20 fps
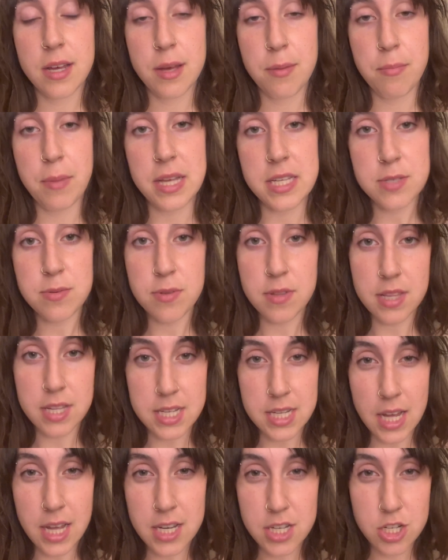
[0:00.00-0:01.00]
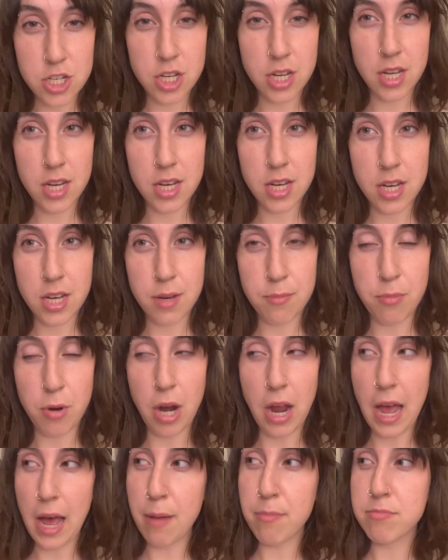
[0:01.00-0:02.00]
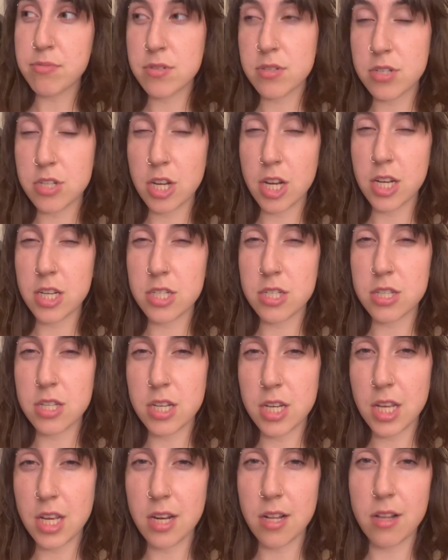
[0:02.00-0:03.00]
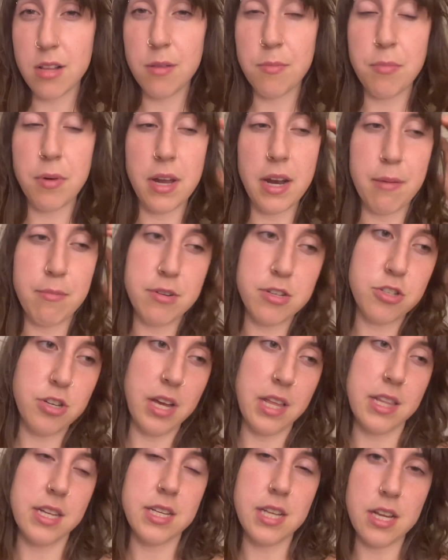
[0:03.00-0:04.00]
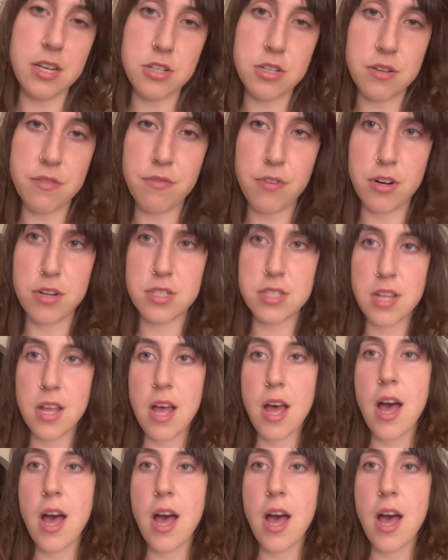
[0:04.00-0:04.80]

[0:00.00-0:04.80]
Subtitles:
mess with the tension, perhaps change the needle, but I'm gonna try the tension first.